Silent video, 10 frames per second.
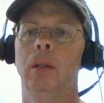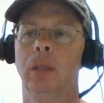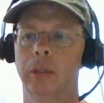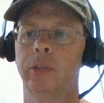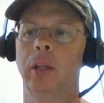
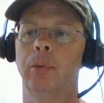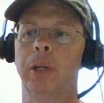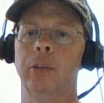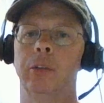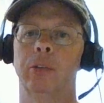the
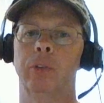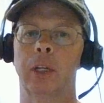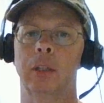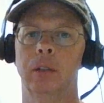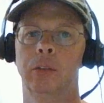acceleration is
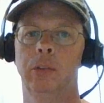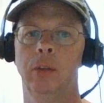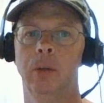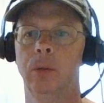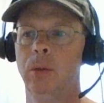affected.
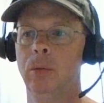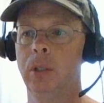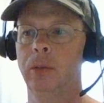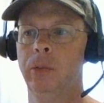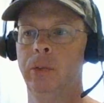So you
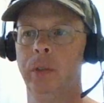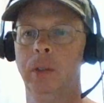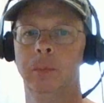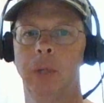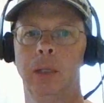can
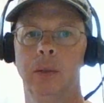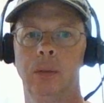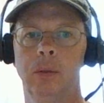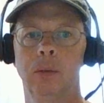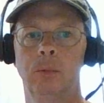see my
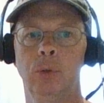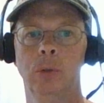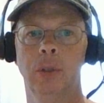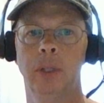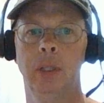little
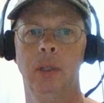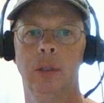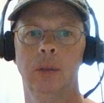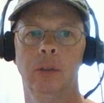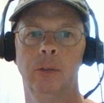ruler
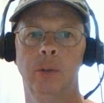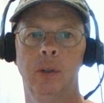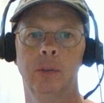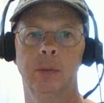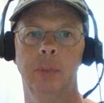here. This
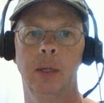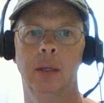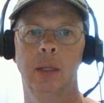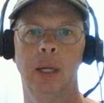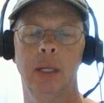falls
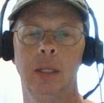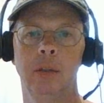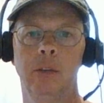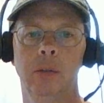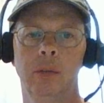about 9
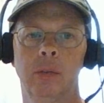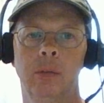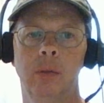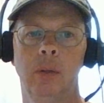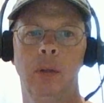
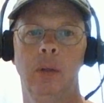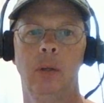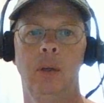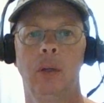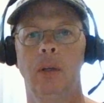inches.
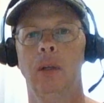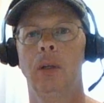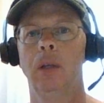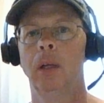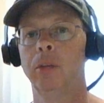
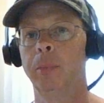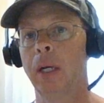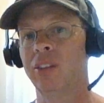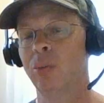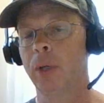It's
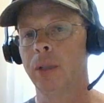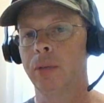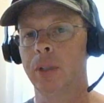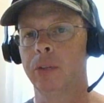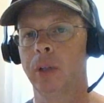about
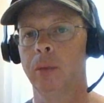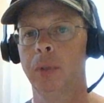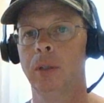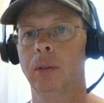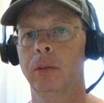23
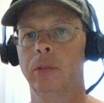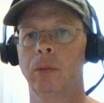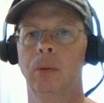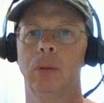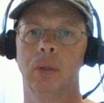centimeters,
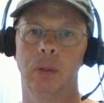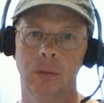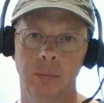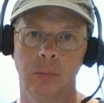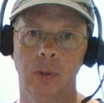
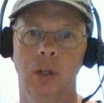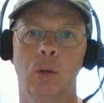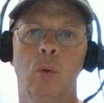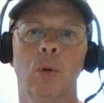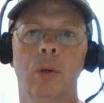or a
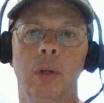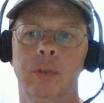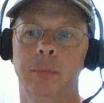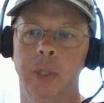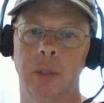quarter
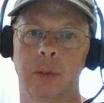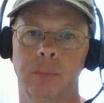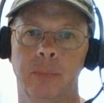of a meter.